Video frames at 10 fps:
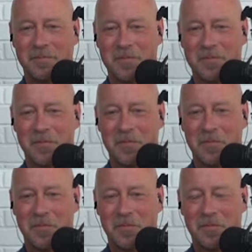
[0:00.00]

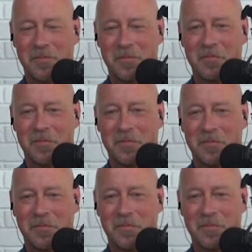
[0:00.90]

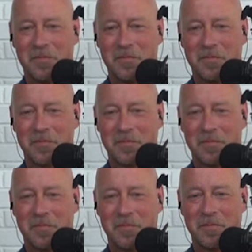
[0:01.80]

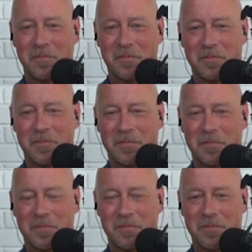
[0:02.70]

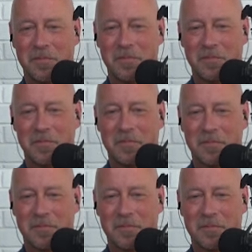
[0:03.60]

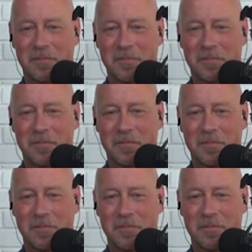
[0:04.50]

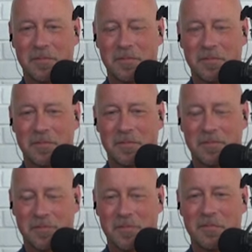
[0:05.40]

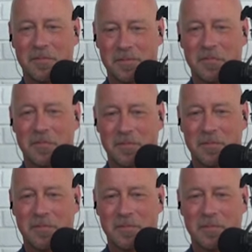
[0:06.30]

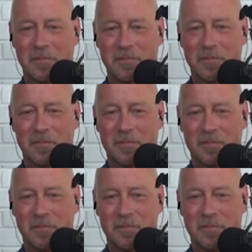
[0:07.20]
This person isn't speaking.